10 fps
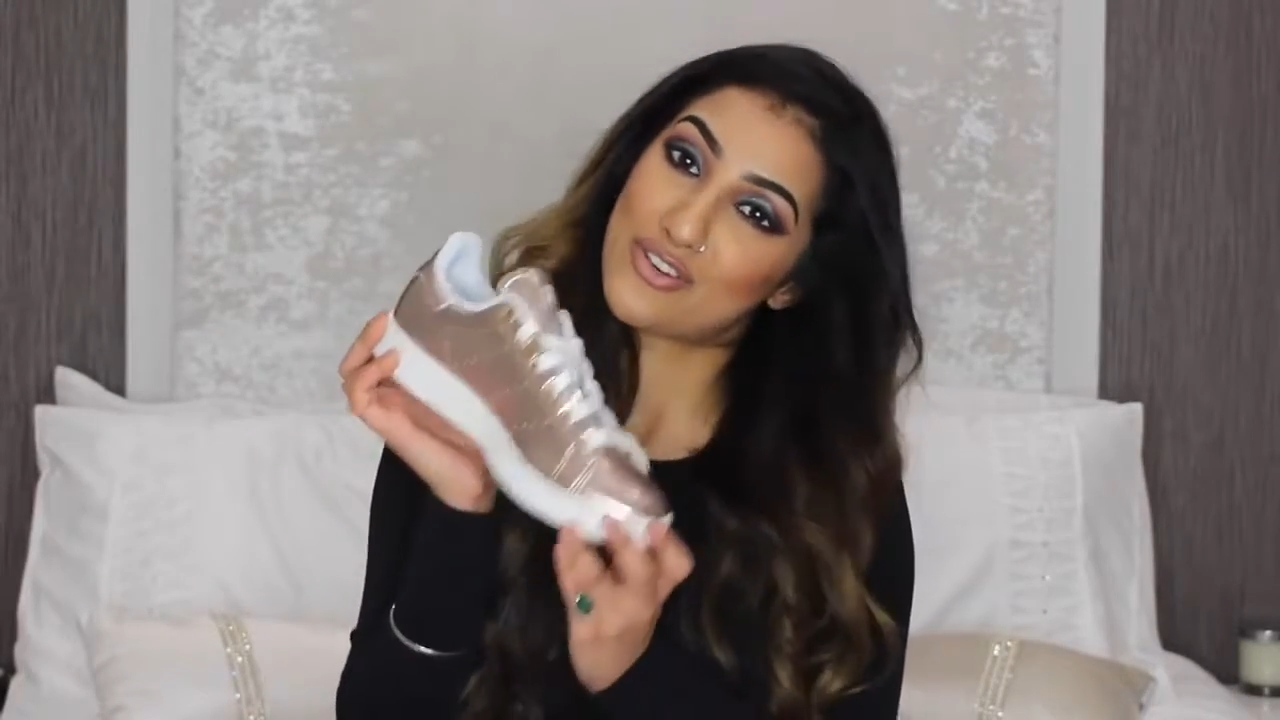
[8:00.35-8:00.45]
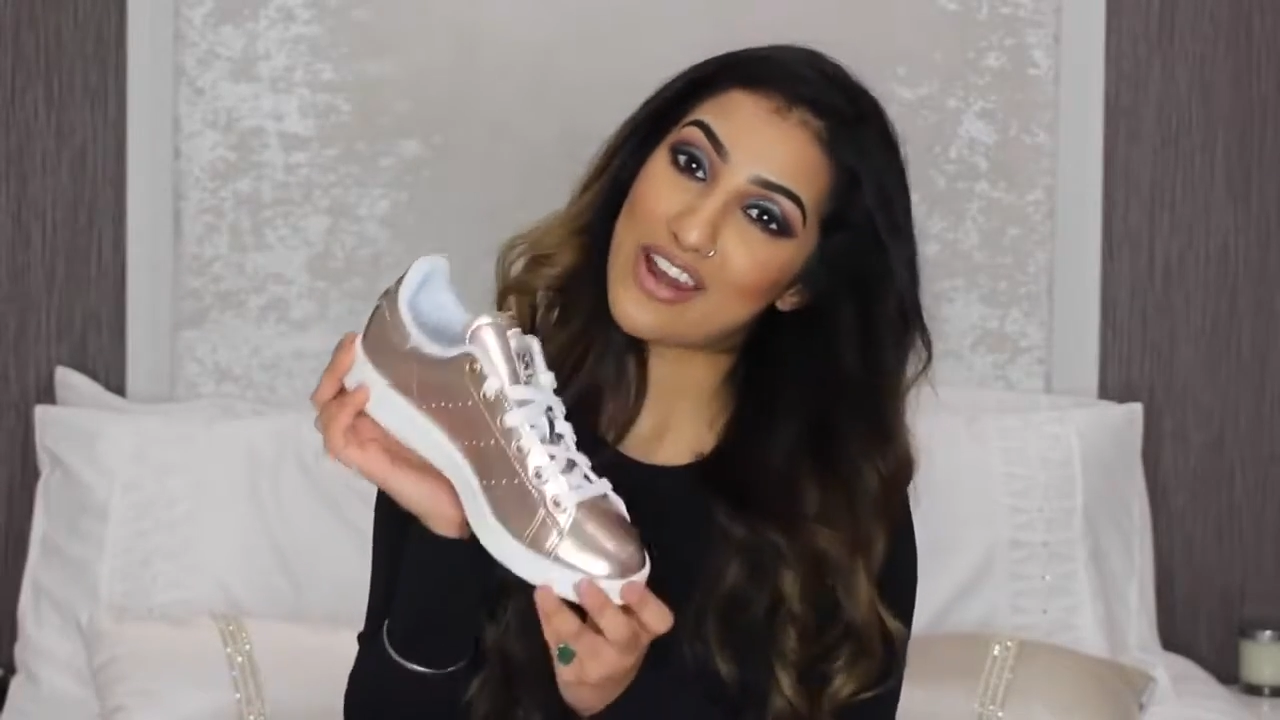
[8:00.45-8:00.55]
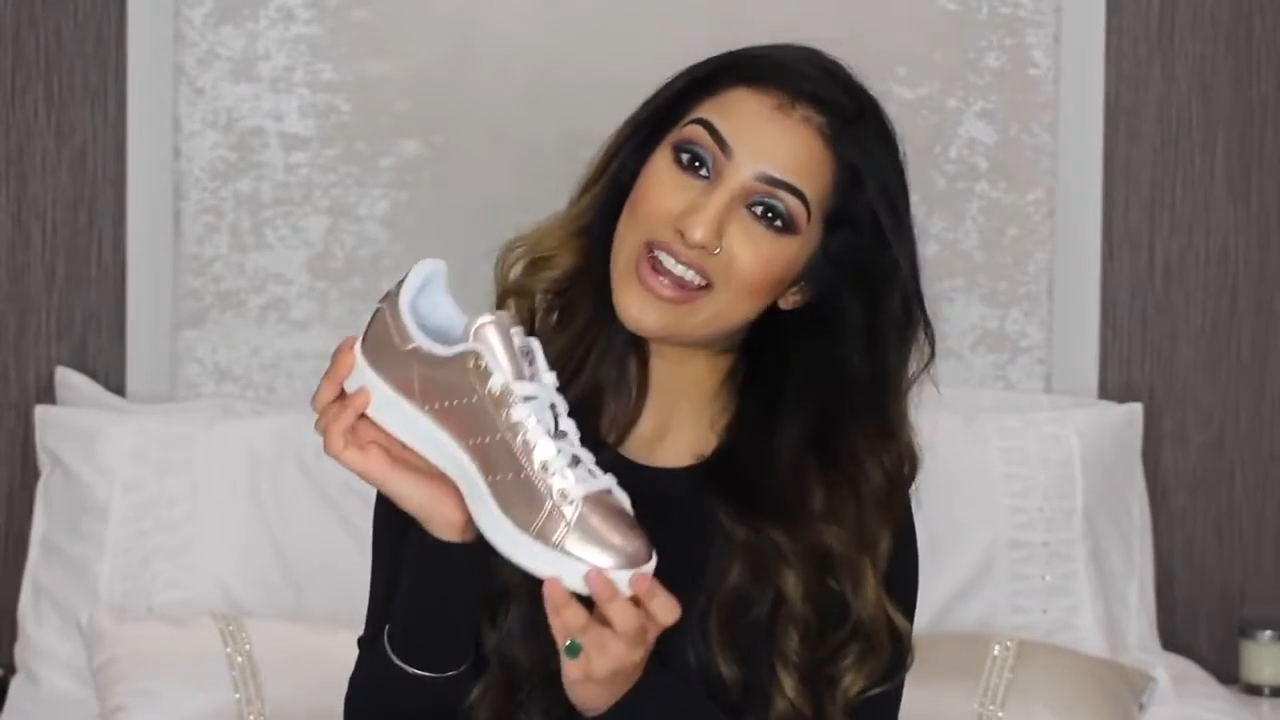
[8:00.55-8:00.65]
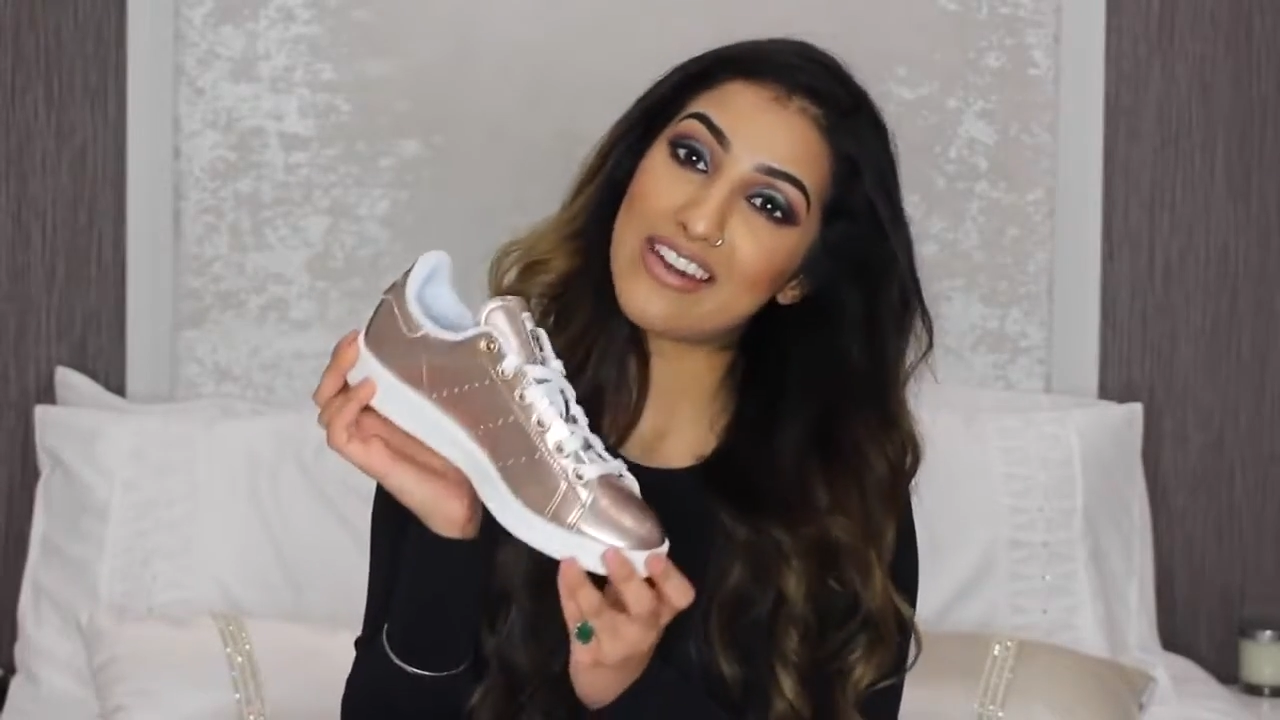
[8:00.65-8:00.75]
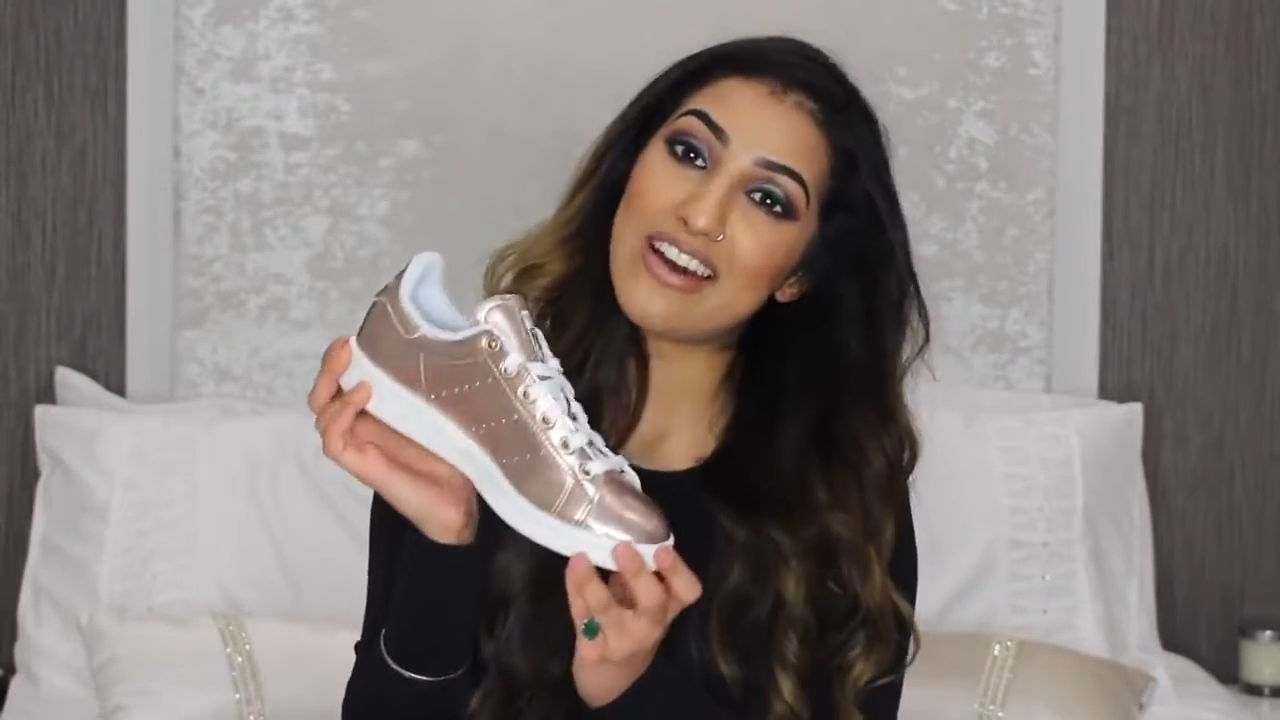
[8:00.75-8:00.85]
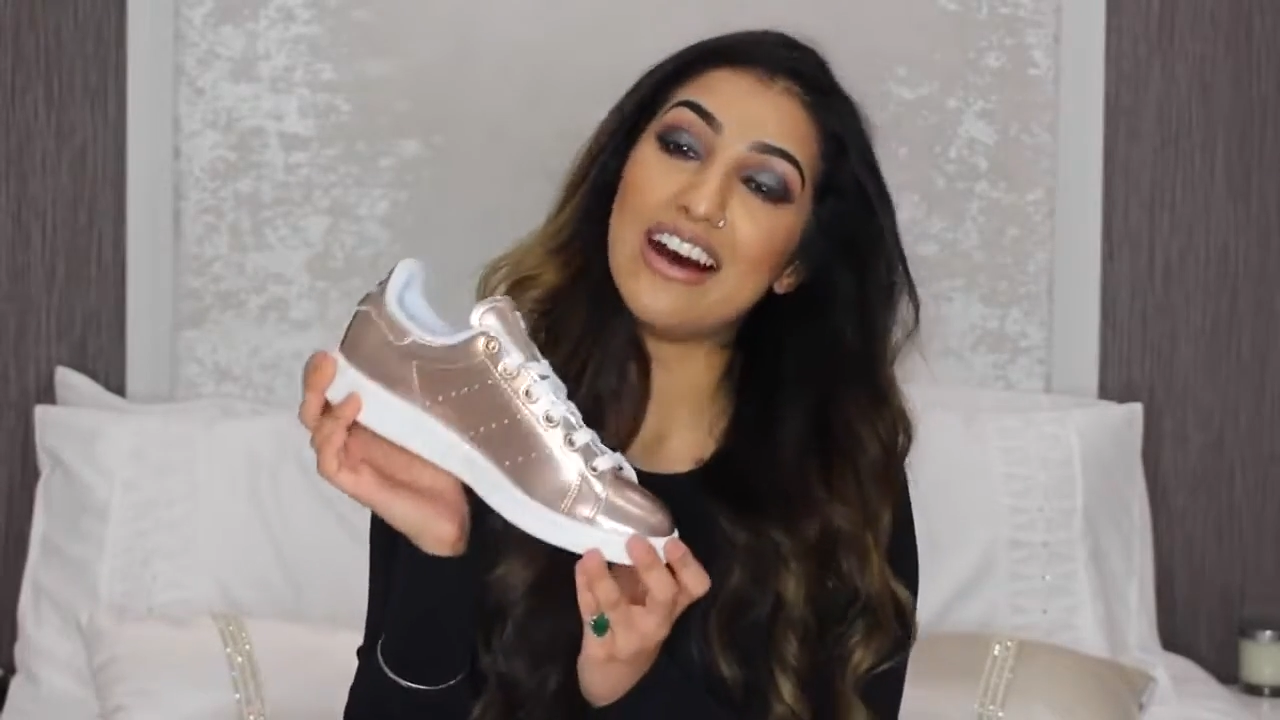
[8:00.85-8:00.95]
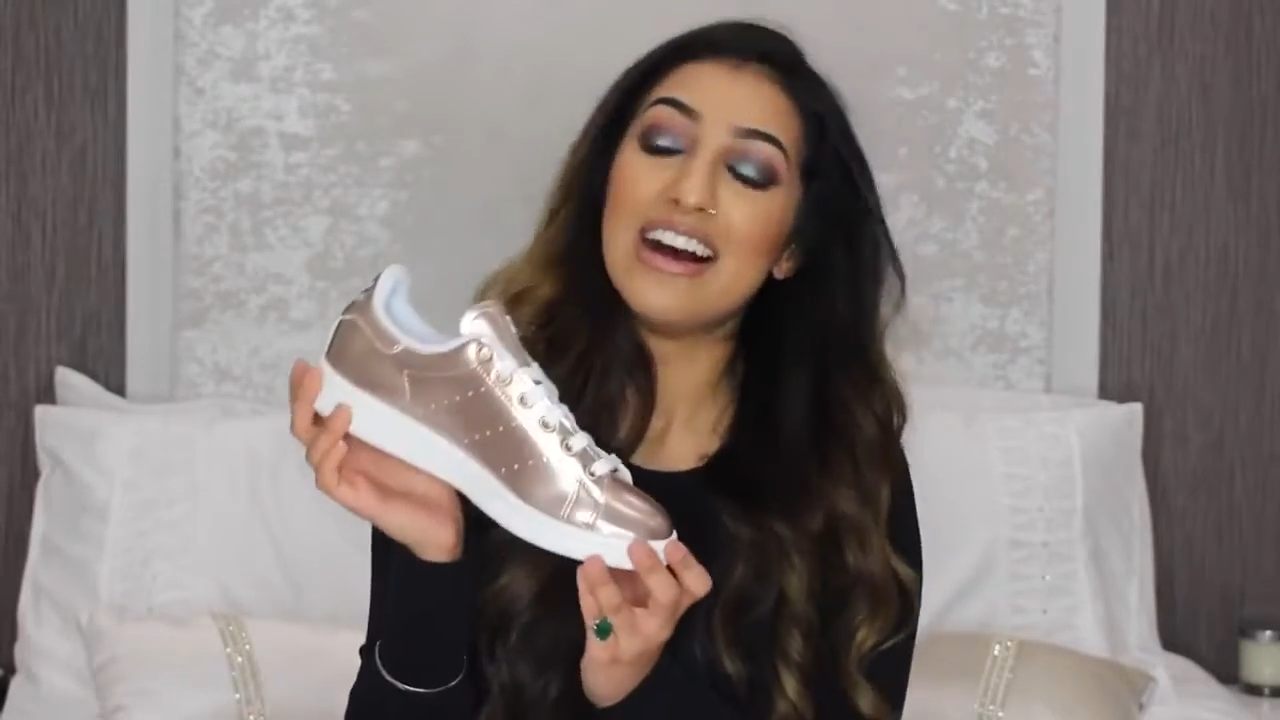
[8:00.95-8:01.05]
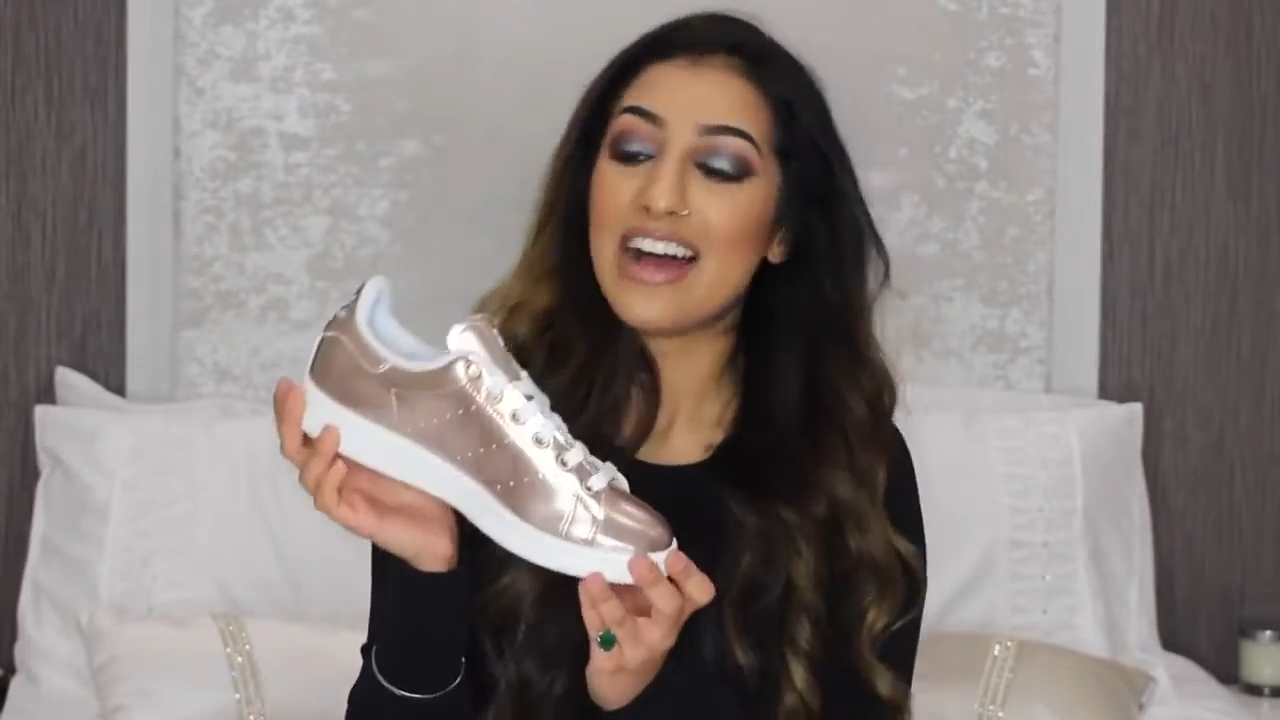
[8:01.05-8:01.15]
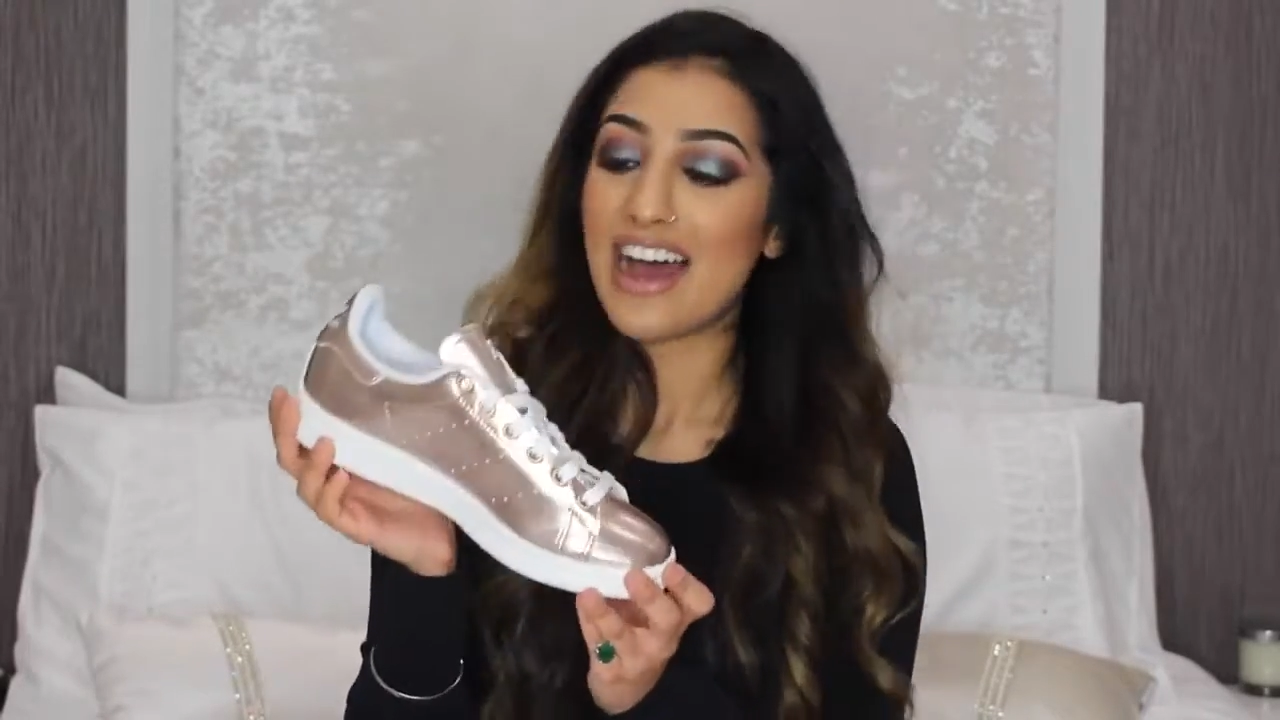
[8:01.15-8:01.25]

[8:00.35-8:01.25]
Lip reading: trainer,